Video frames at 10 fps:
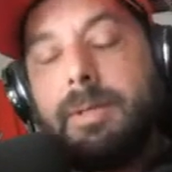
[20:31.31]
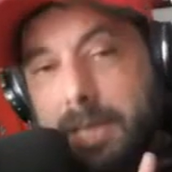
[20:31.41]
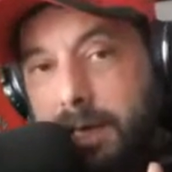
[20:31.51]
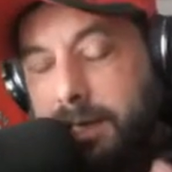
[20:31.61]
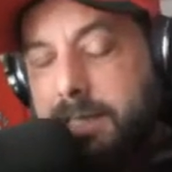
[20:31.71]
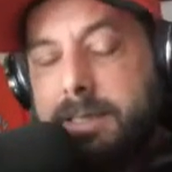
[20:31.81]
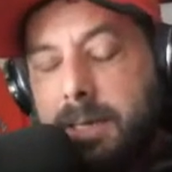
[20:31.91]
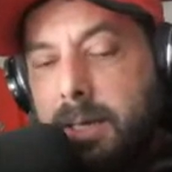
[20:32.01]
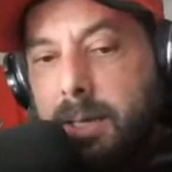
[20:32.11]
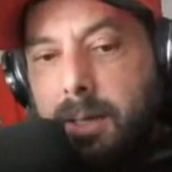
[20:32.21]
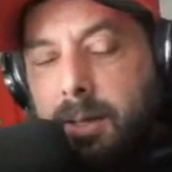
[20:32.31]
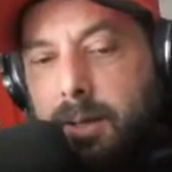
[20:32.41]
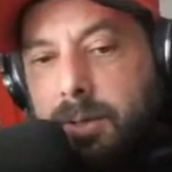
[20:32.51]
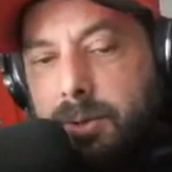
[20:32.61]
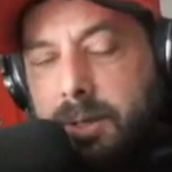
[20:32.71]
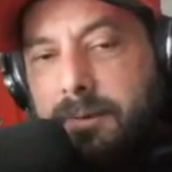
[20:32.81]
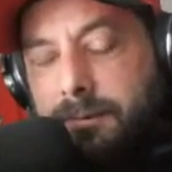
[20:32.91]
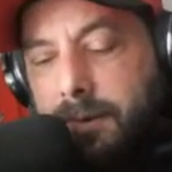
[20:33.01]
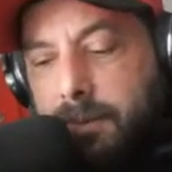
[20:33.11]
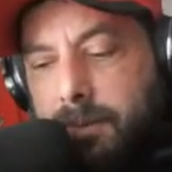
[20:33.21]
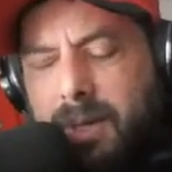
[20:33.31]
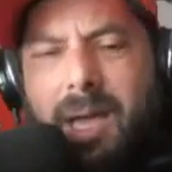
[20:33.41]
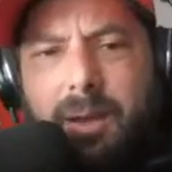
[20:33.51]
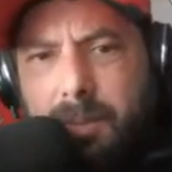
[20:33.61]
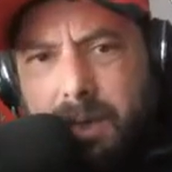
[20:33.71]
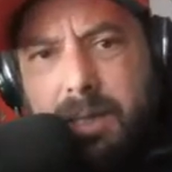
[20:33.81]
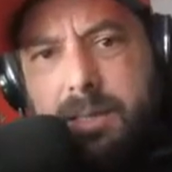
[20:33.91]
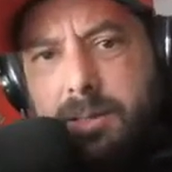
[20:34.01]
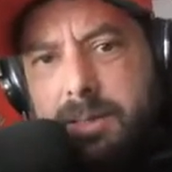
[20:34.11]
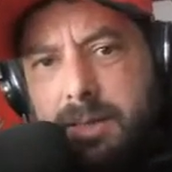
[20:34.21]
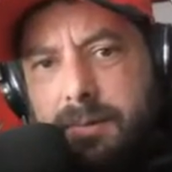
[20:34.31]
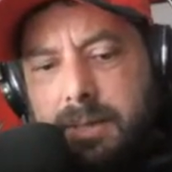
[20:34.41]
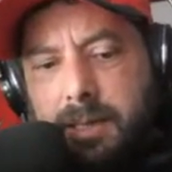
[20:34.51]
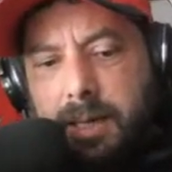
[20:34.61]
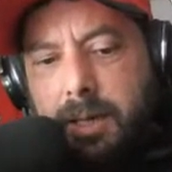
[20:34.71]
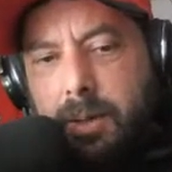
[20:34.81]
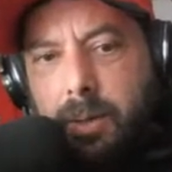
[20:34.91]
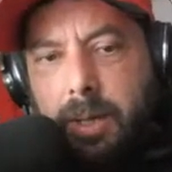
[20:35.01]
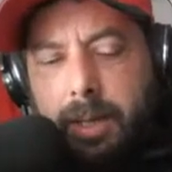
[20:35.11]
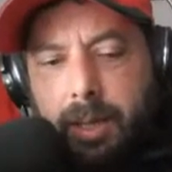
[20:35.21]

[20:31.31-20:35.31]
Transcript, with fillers: checklist during this kind of mini exclusivity like you know